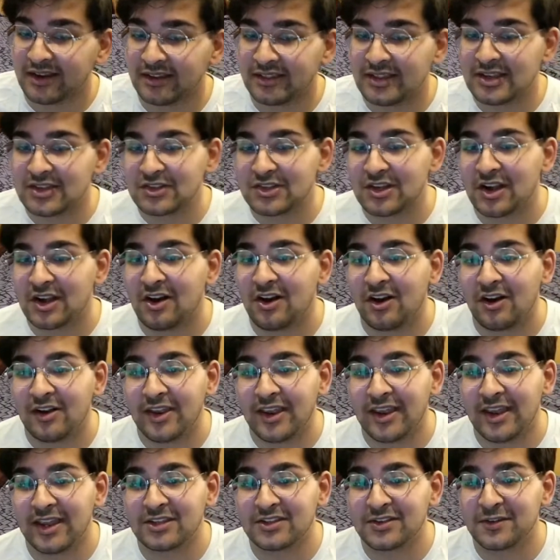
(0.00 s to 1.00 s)
This card
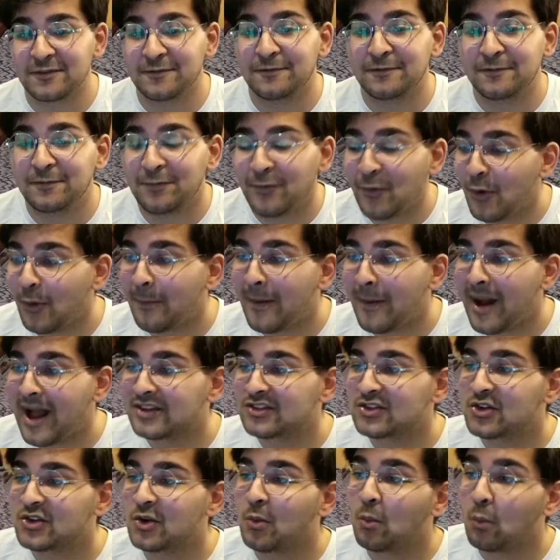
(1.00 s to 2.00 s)
is
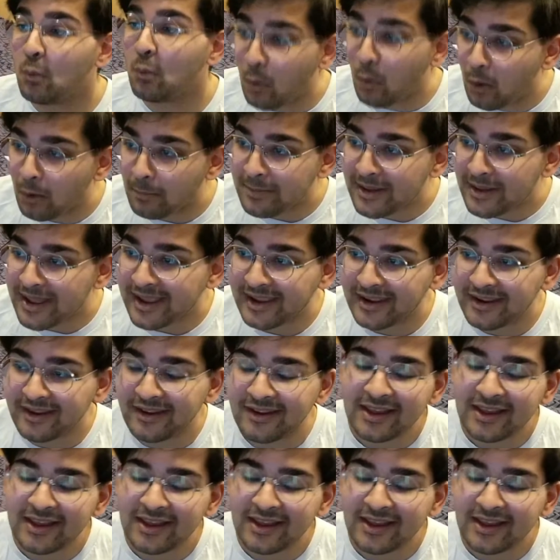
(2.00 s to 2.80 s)
format warping,